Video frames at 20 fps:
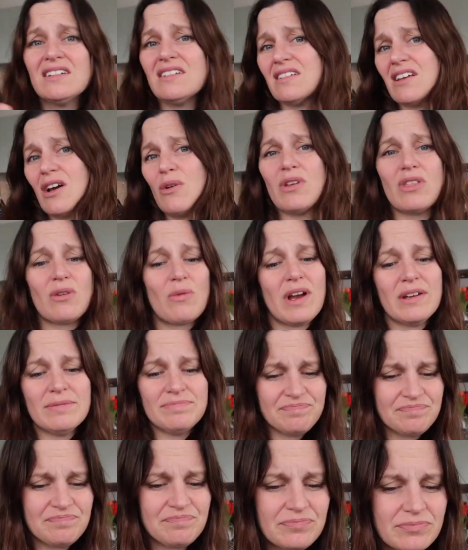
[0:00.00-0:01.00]
Go either way.
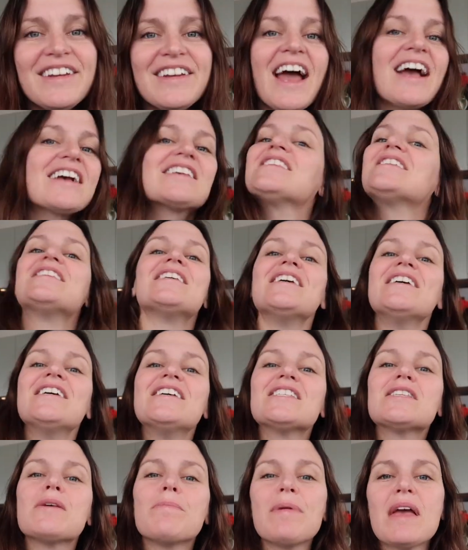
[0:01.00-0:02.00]
Next
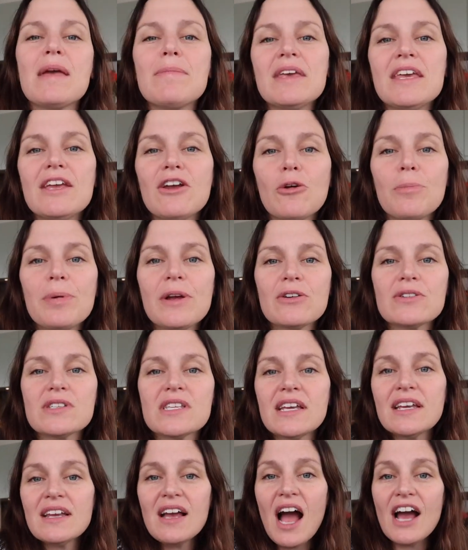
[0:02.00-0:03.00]
is baby ear
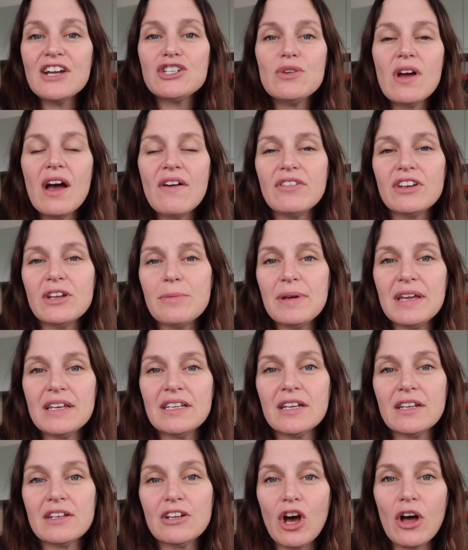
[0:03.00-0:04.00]
piercing. I do have an
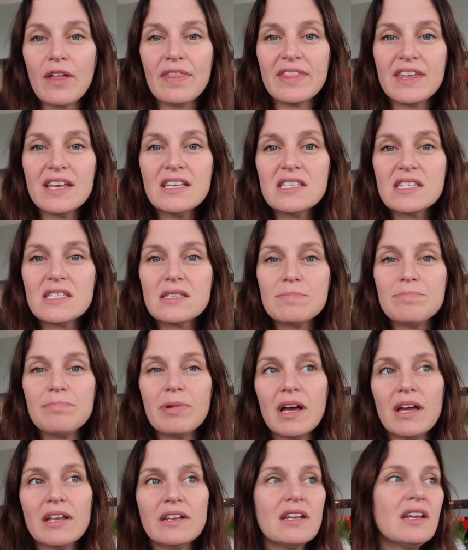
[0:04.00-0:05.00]
opinion on this,
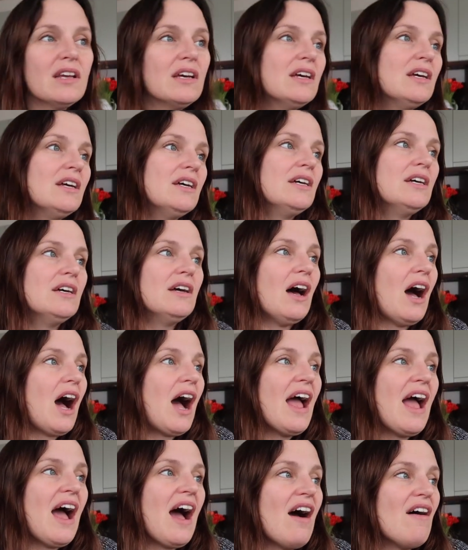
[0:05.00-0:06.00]
but
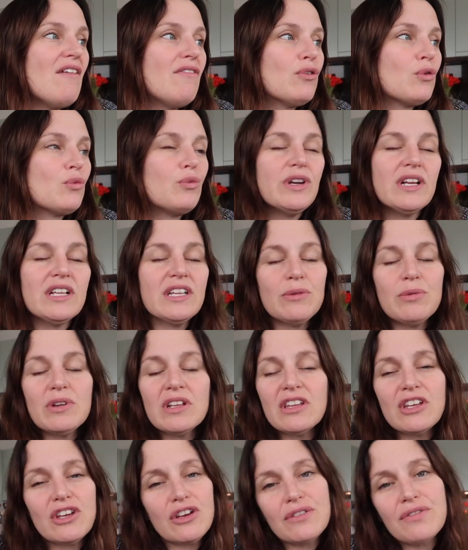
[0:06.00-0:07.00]
I have really,
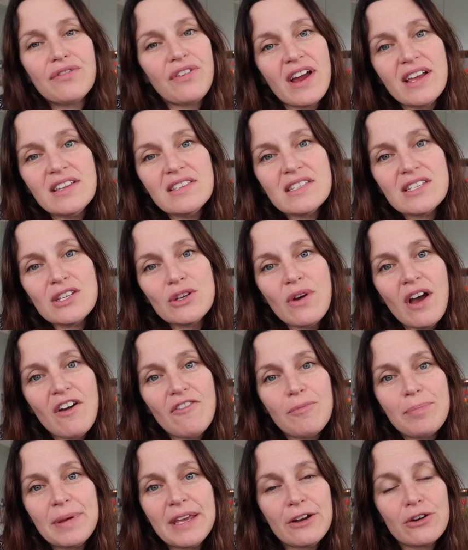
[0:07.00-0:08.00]
really good friends who
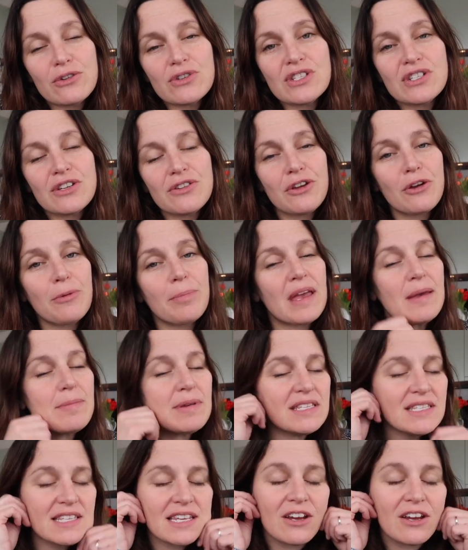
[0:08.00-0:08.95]
have pierced their baby's